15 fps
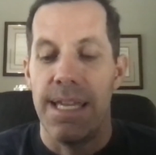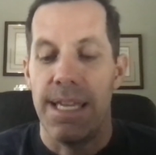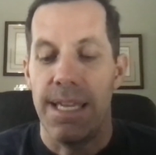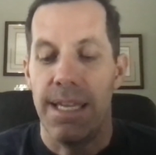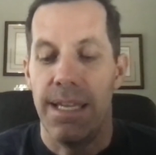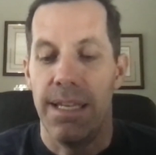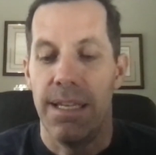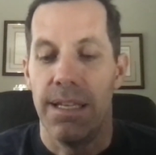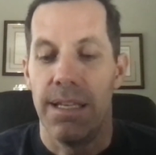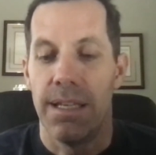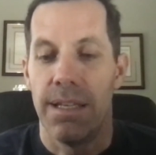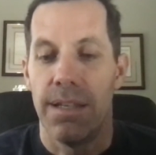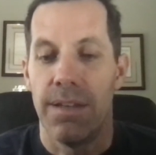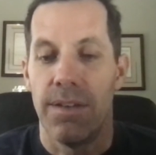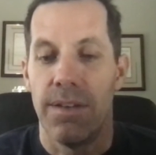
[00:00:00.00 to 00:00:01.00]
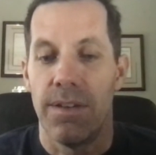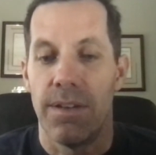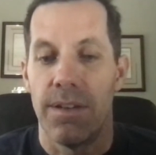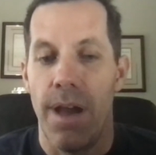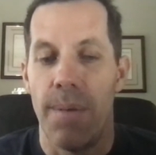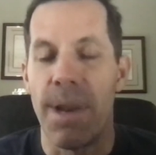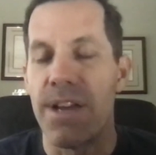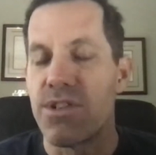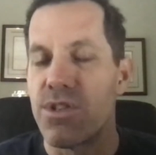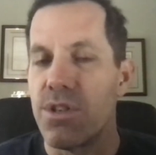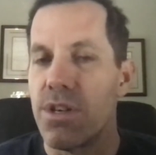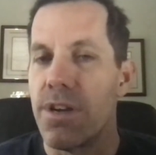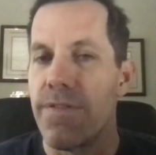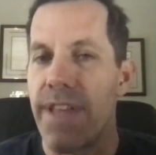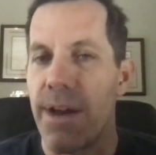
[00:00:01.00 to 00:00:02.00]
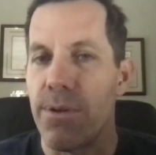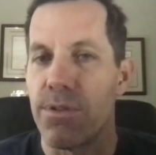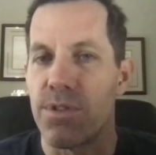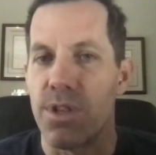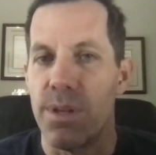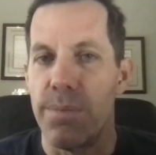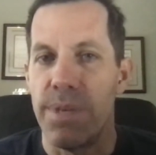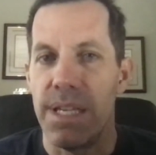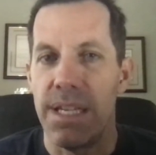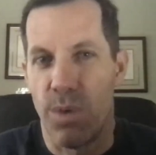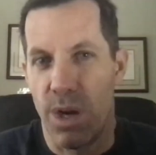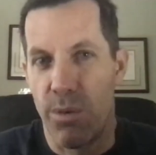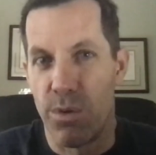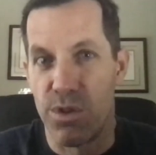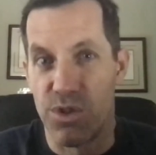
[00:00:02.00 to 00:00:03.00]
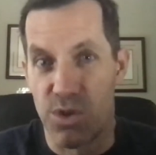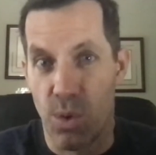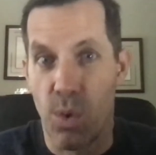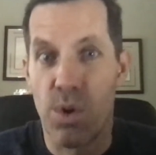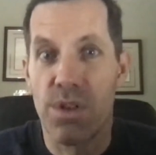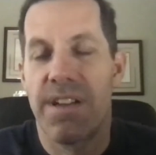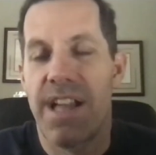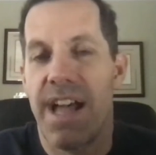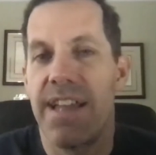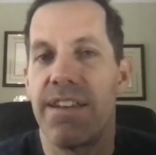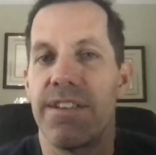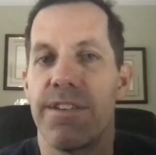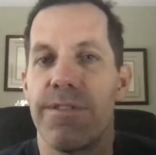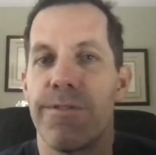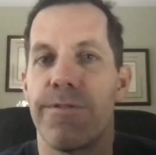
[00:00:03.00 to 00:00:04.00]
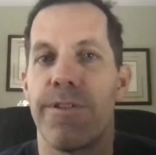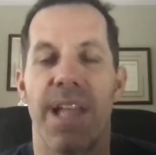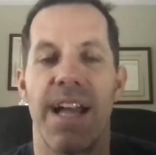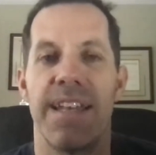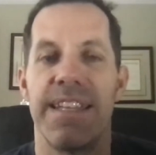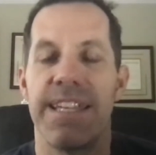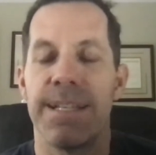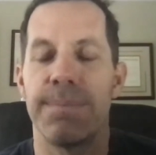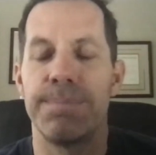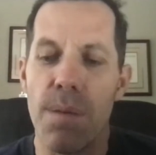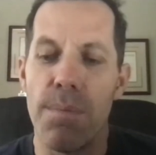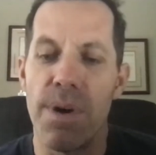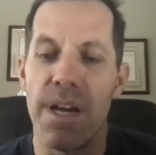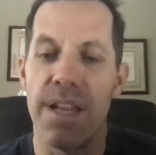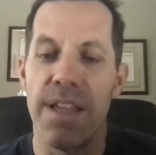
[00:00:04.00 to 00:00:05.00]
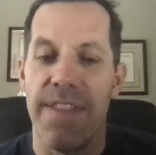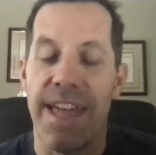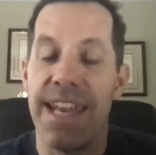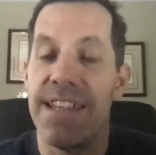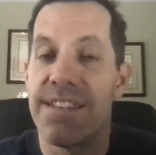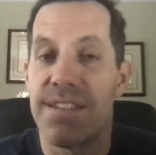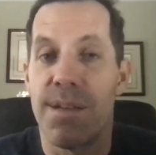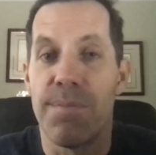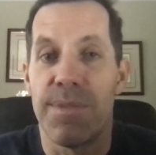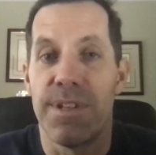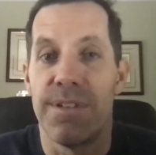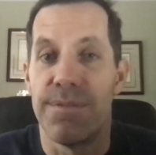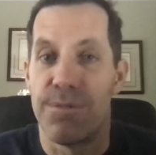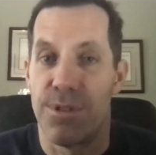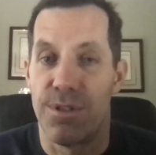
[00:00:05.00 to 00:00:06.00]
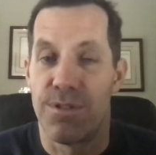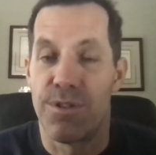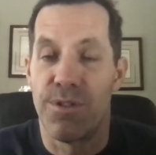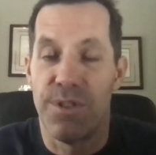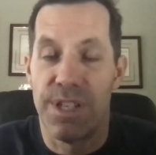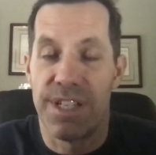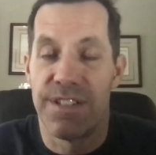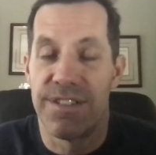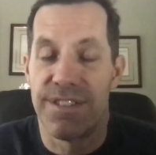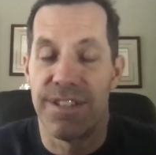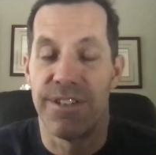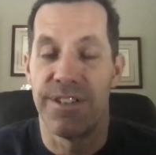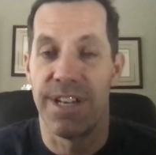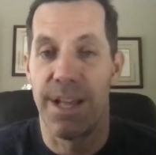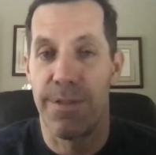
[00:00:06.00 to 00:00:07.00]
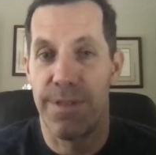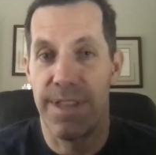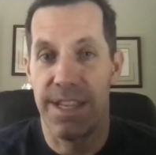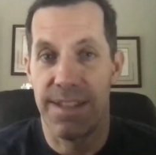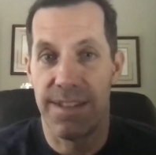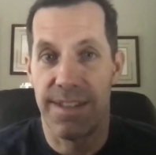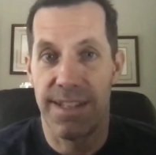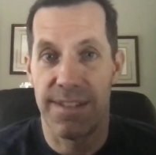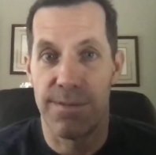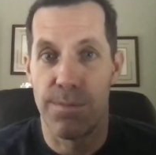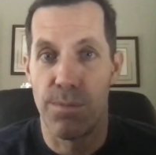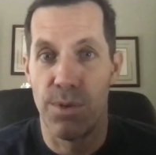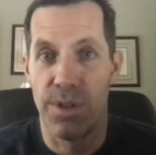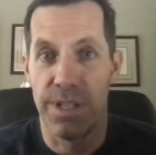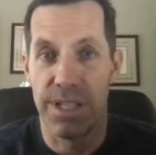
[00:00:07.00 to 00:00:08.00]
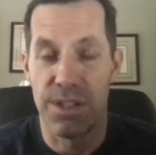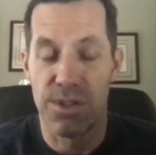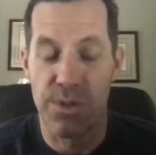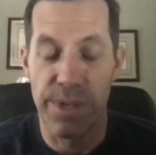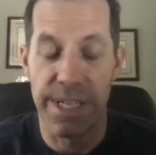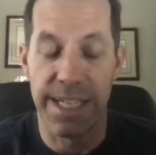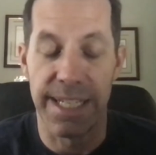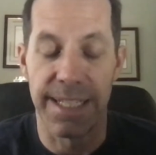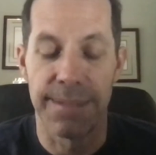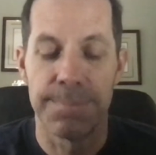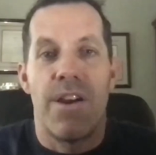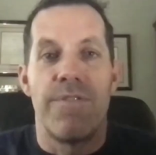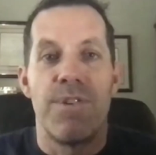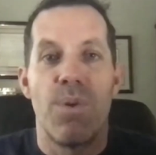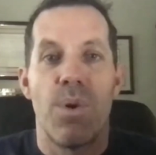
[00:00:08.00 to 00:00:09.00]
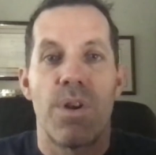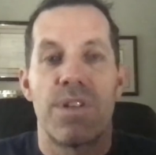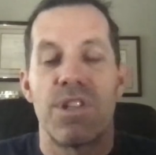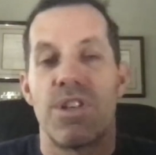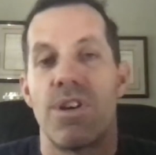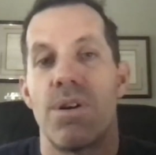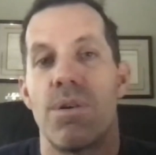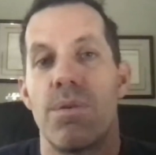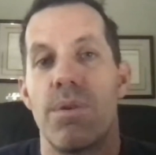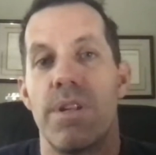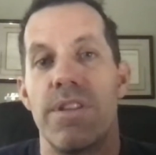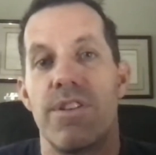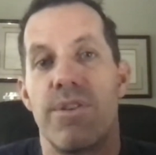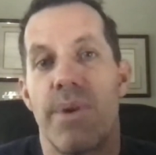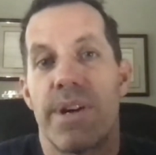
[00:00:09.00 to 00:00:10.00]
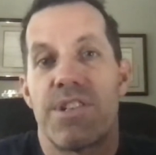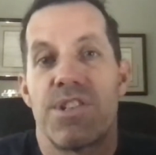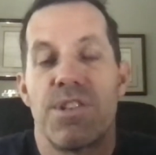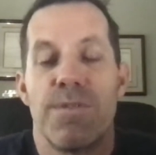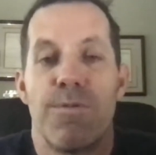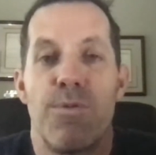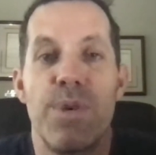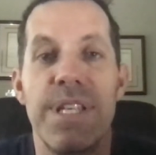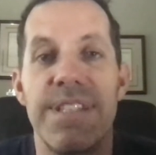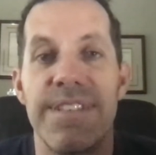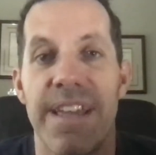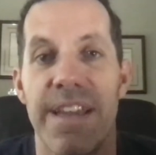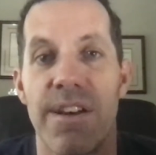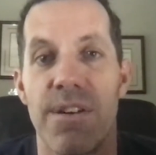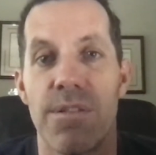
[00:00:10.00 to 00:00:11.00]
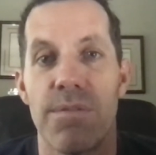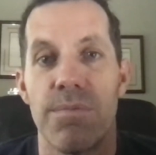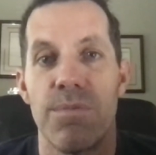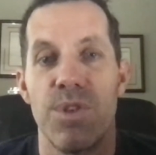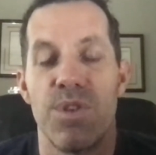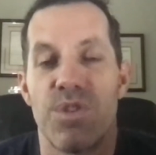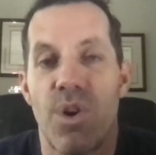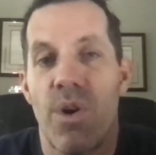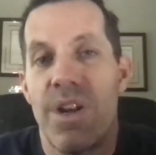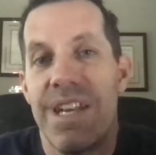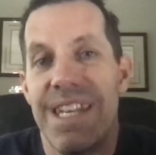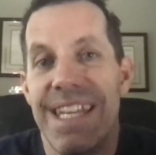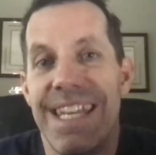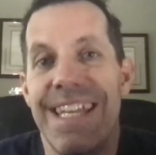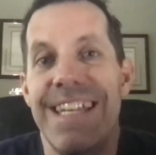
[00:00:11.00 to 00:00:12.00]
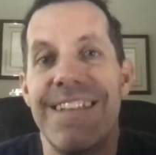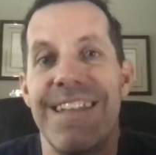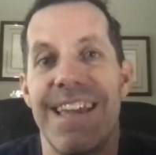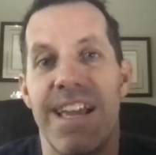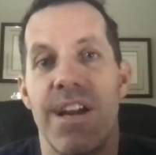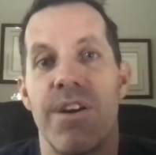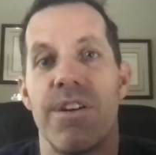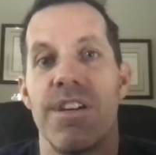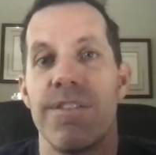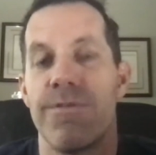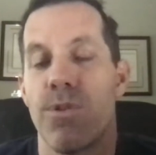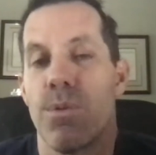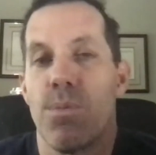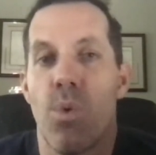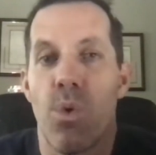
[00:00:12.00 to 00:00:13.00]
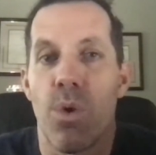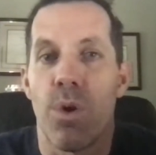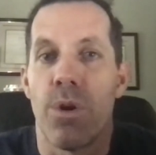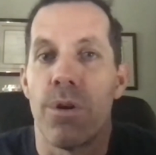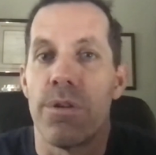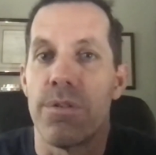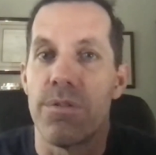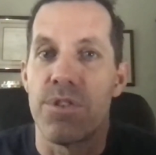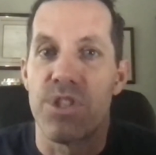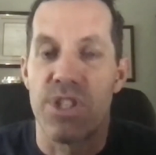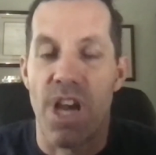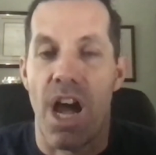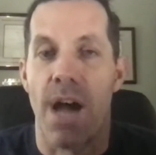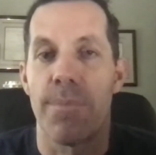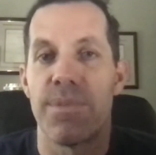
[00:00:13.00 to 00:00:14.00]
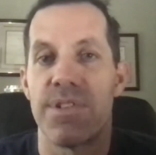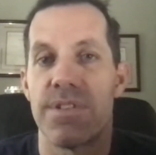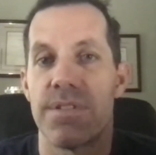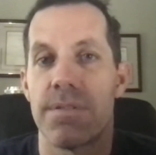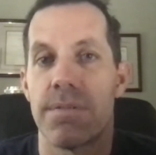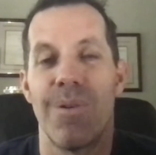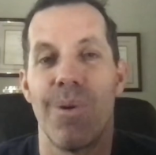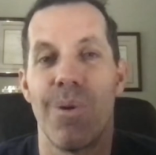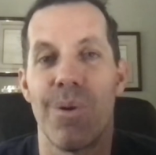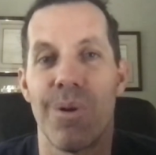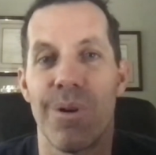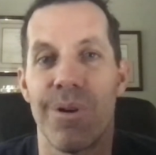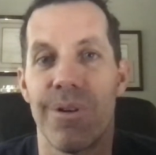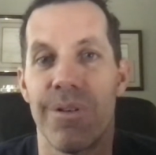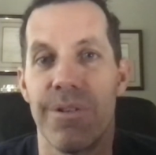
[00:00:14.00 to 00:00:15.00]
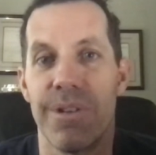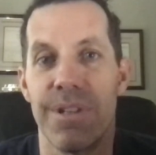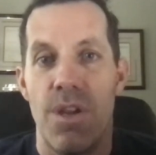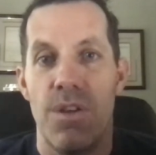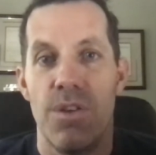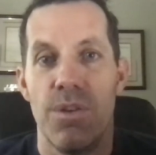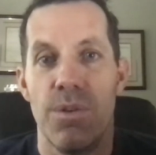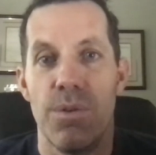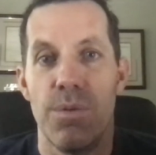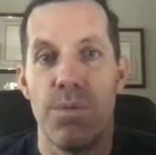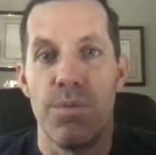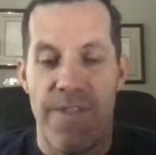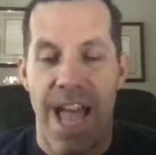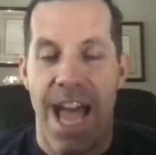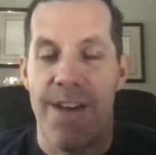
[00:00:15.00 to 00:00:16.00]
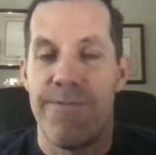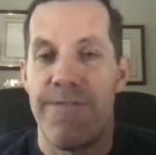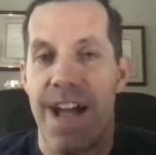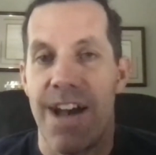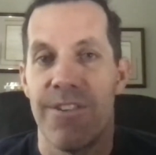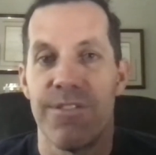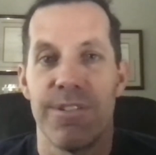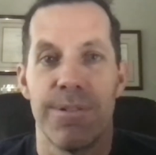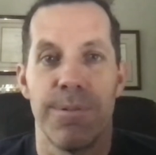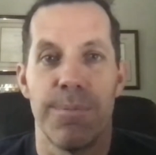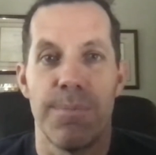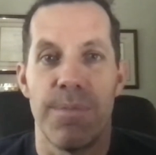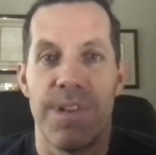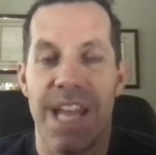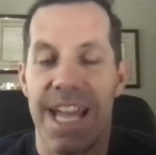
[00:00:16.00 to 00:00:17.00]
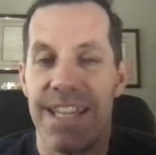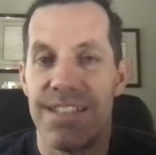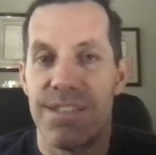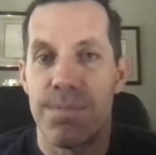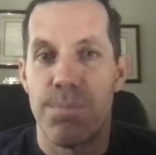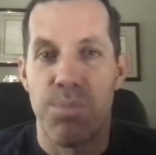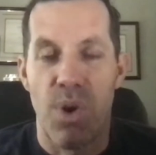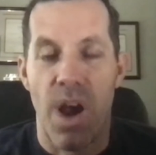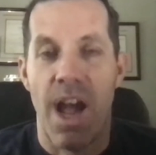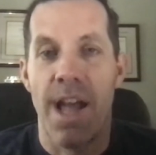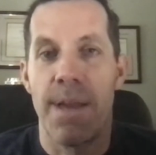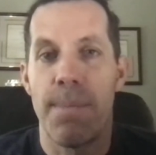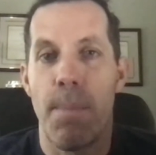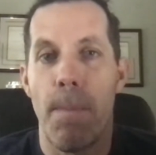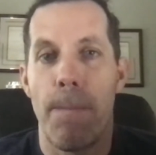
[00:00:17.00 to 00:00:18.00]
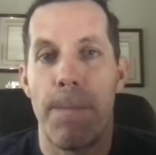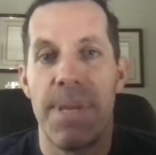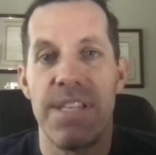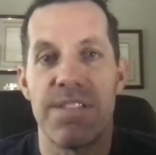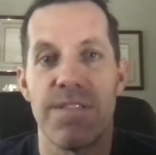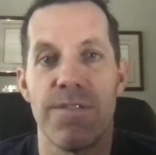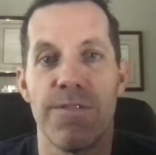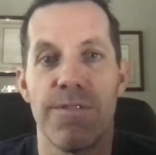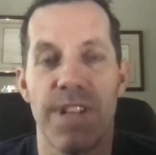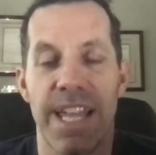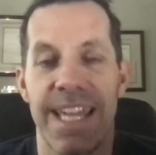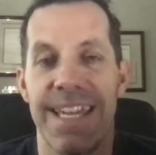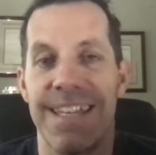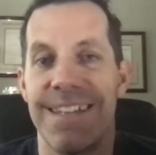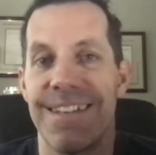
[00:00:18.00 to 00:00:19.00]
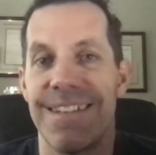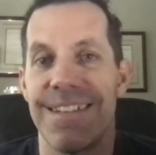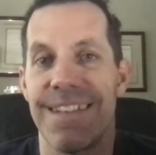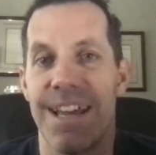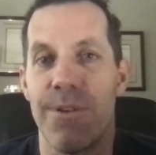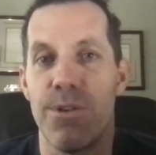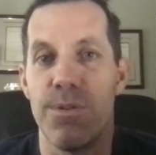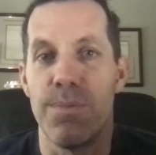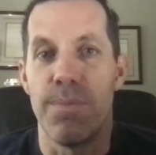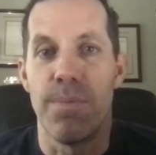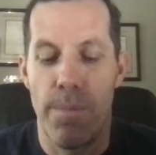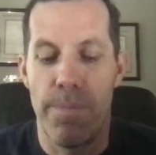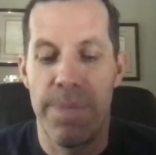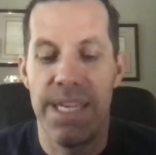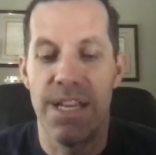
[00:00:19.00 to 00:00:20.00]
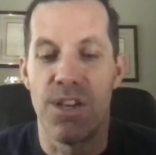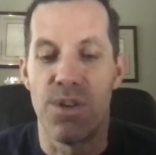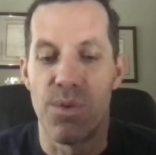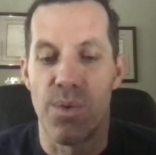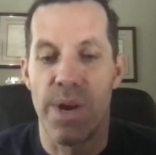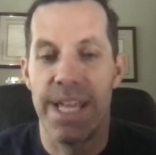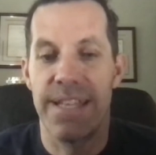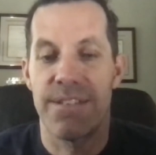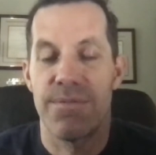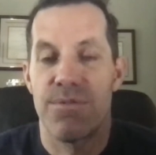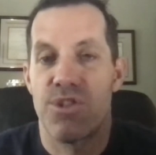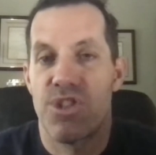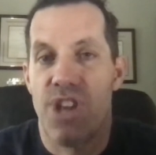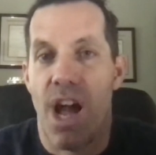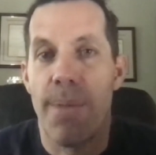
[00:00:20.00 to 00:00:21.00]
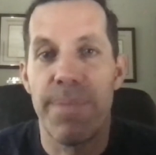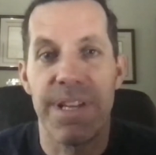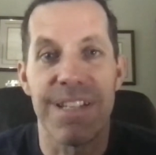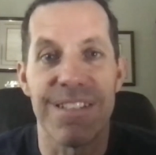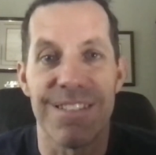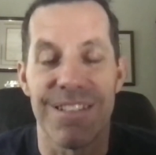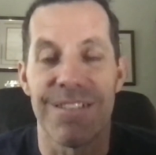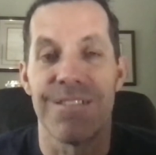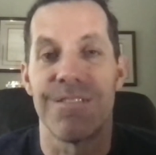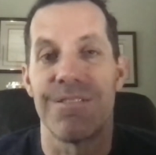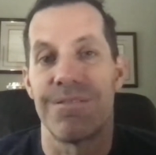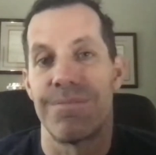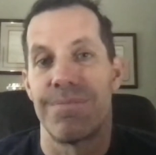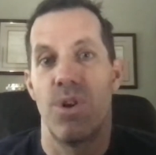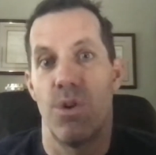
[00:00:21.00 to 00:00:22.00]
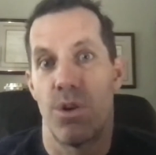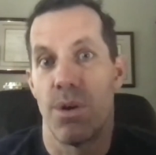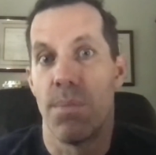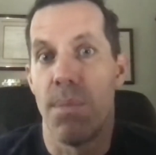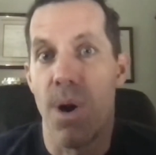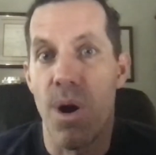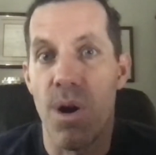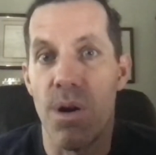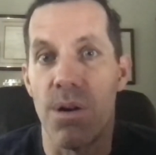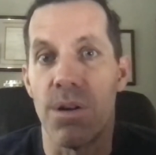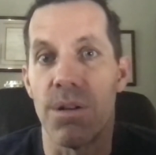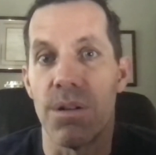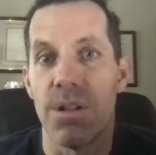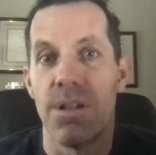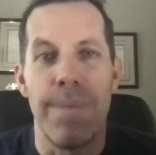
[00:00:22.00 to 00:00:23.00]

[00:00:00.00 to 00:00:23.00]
And I'm not sure if that was going to be a resort kind of idea, but that is something to certainly consider, and I think that that's really intriguing. If you wanted to go in the direction of retail, you saw a need in the area for more shops, or you have found a nice prime piece of land that would be a great shopping center or a mall.